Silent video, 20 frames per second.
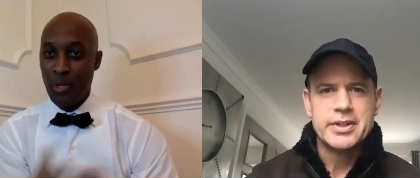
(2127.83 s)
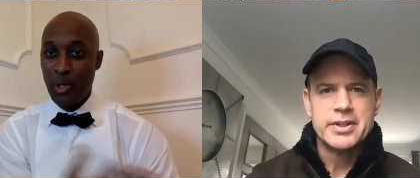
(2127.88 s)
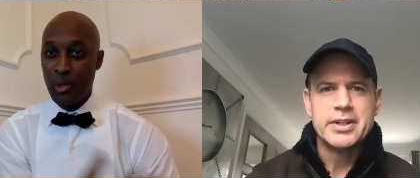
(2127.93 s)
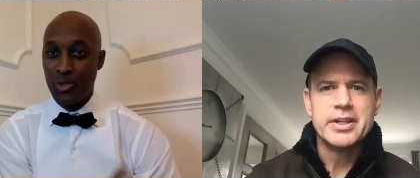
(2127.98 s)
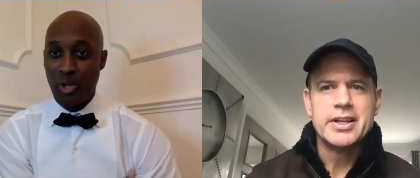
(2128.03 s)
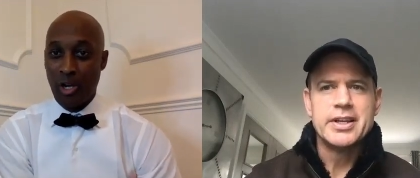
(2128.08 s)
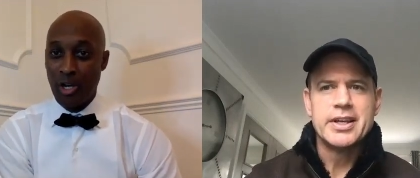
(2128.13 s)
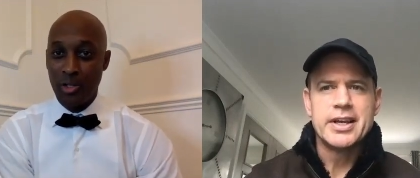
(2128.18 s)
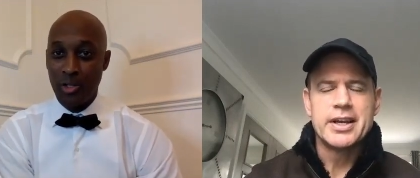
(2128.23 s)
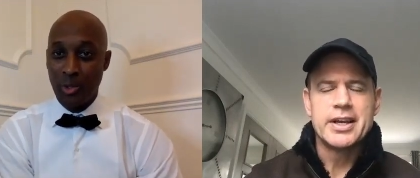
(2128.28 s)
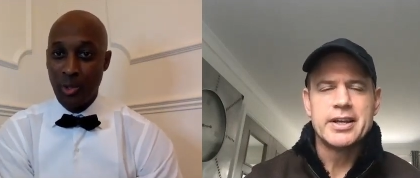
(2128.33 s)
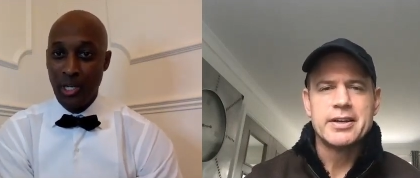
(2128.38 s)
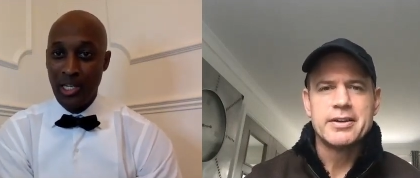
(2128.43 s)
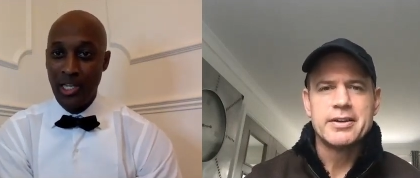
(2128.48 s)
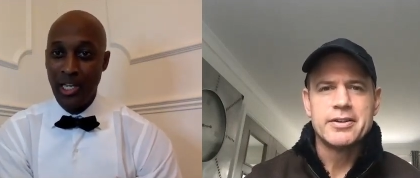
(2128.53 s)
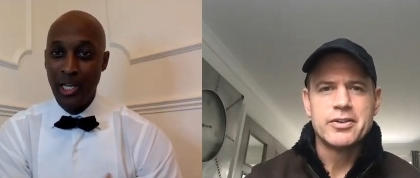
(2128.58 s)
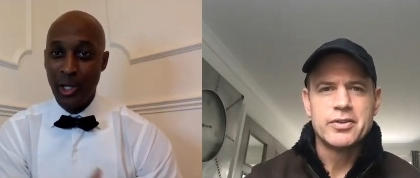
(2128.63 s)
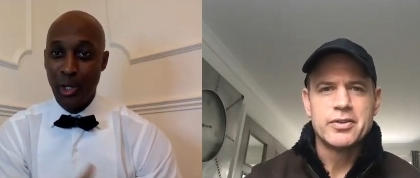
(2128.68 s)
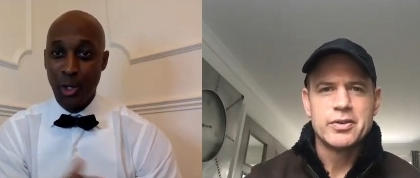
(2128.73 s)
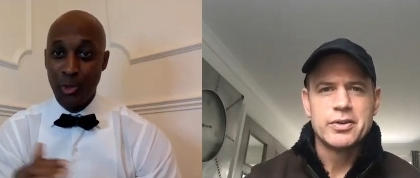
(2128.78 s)
Speaker 1: someone else
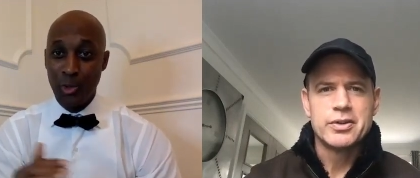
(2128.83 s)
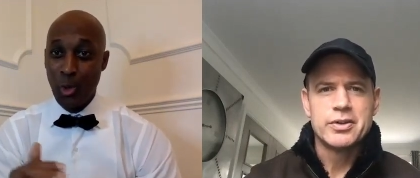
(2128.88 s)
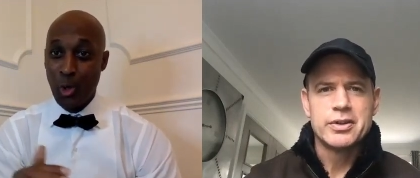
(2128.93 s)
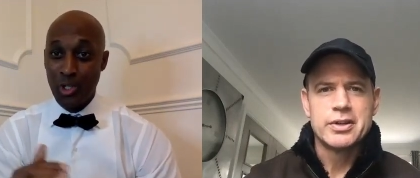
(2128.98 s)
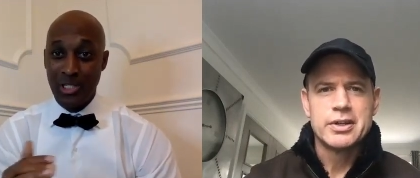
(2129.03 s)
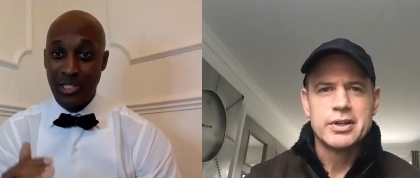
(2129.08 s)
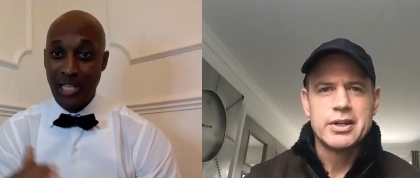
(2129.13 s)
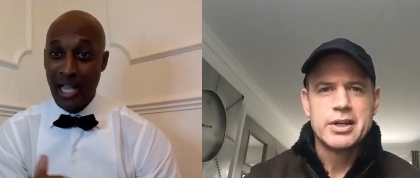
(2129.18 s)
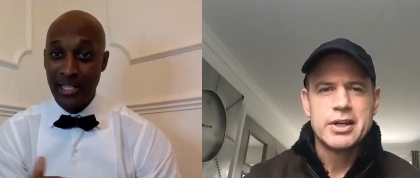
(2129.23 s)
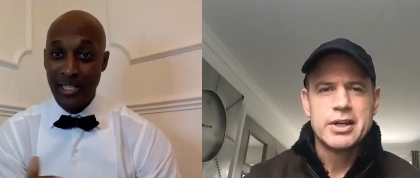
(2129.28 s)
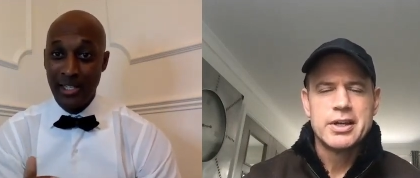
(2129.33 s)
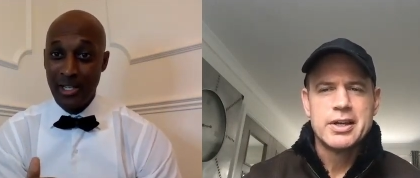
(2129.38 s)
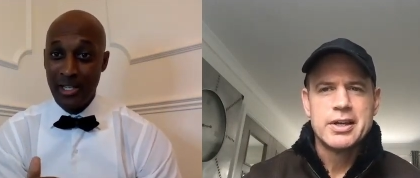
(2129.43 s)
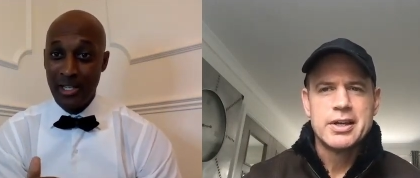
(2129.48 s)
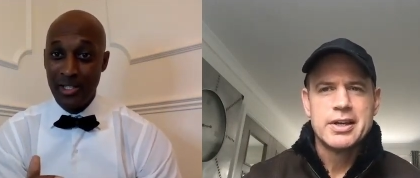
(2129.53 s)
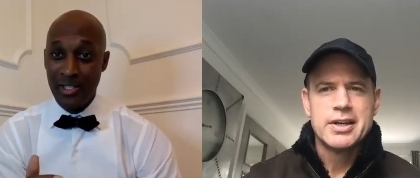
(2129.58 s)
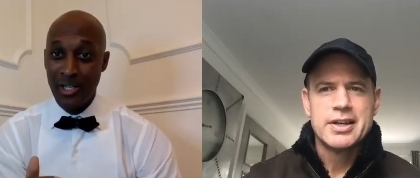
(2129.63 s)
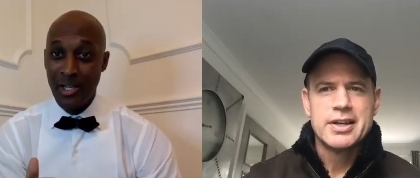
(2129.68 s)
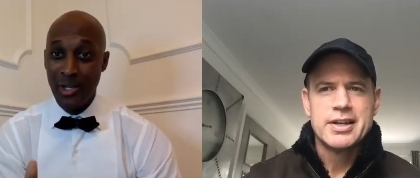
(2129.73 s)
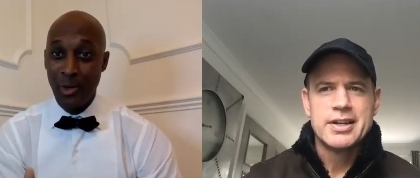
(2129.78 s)
can't do it because your
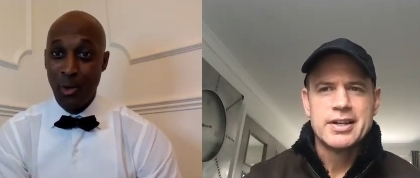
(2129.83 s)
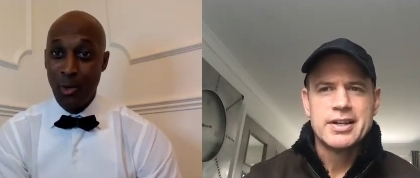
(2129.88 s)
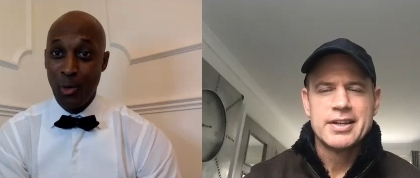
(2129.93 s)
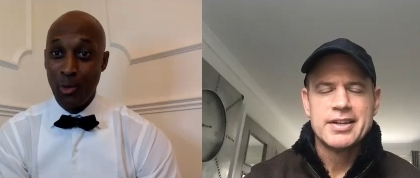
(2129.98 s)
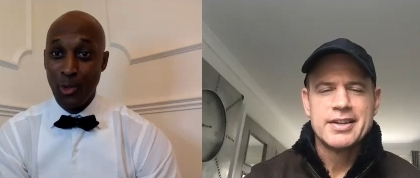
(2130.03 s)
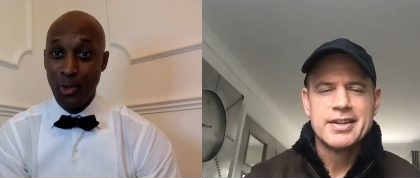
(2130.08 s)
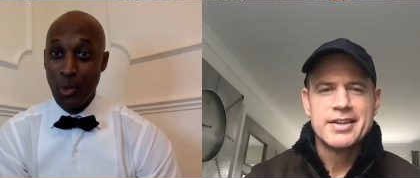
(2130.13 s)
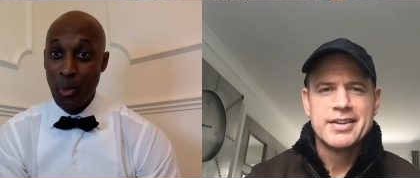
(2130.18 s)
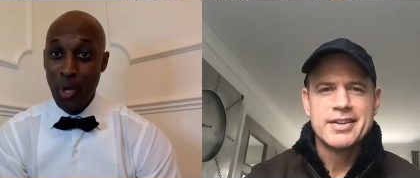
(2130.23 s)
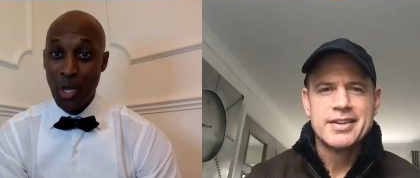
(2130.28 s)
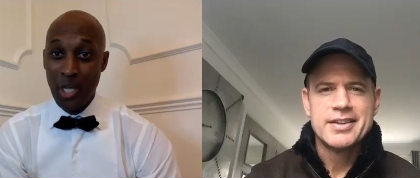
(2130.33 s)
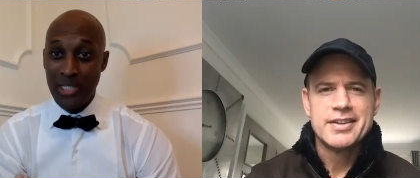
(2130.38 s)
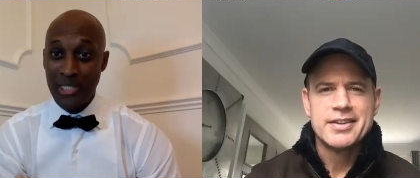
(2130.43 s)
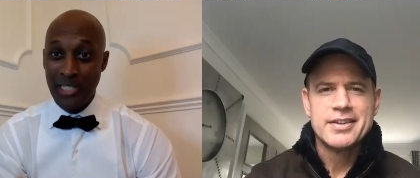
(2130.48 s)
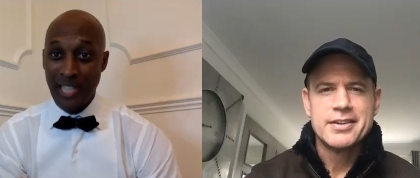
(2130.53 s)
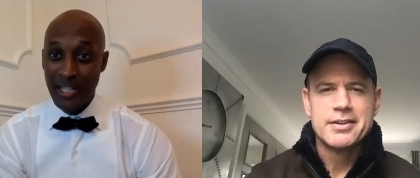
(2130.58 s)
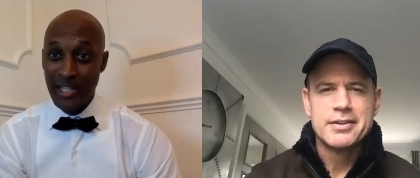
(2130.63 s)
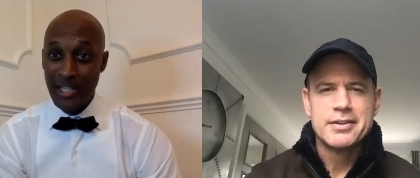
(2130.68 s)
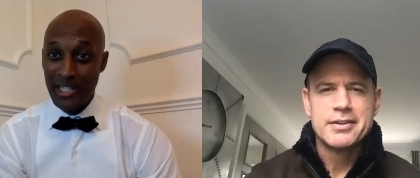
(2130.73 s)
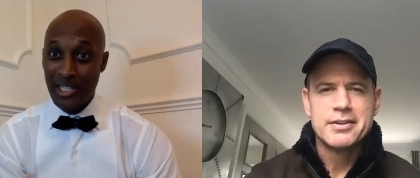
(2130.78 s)
standards or your
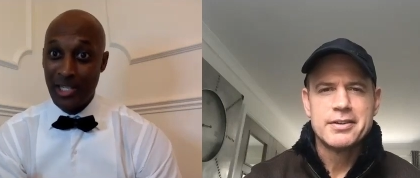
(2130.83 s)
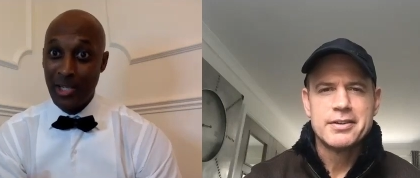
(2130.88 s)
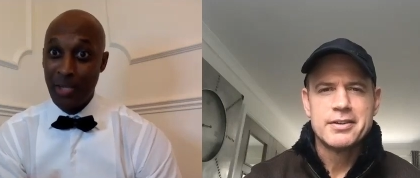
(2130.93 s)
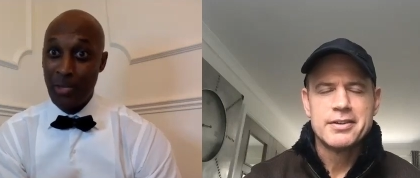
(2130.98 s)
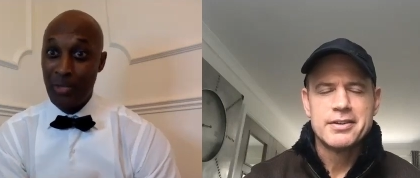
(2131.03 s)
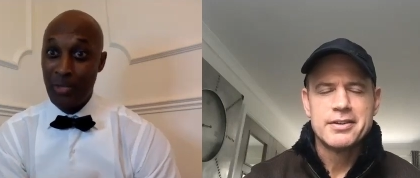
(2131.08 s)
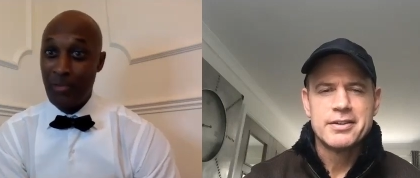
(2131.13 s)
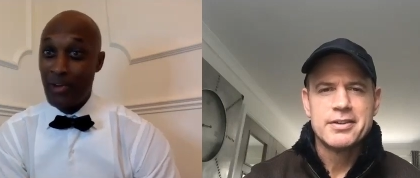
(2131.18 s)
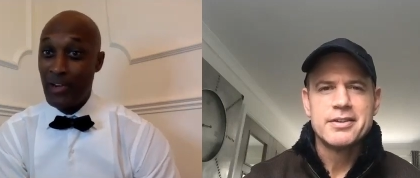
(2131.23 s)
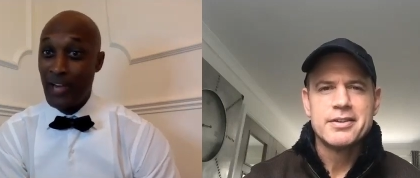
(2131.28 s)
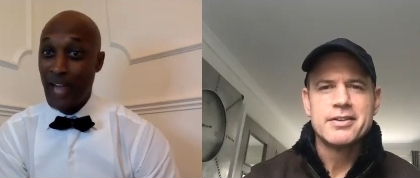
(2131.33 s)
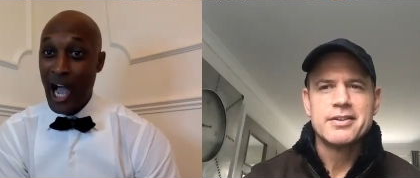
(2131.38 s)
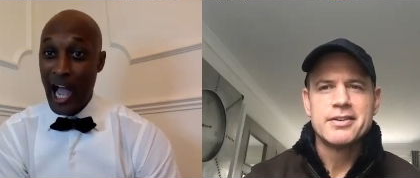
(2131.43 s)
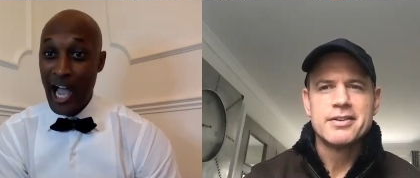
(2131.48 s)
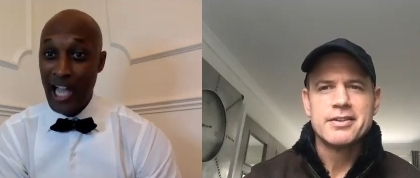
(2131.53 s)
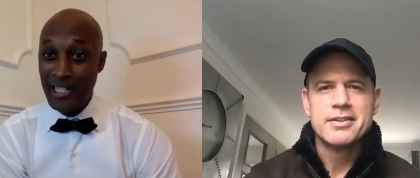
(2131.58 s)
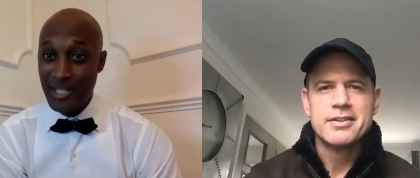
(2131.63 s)
worst standards could be very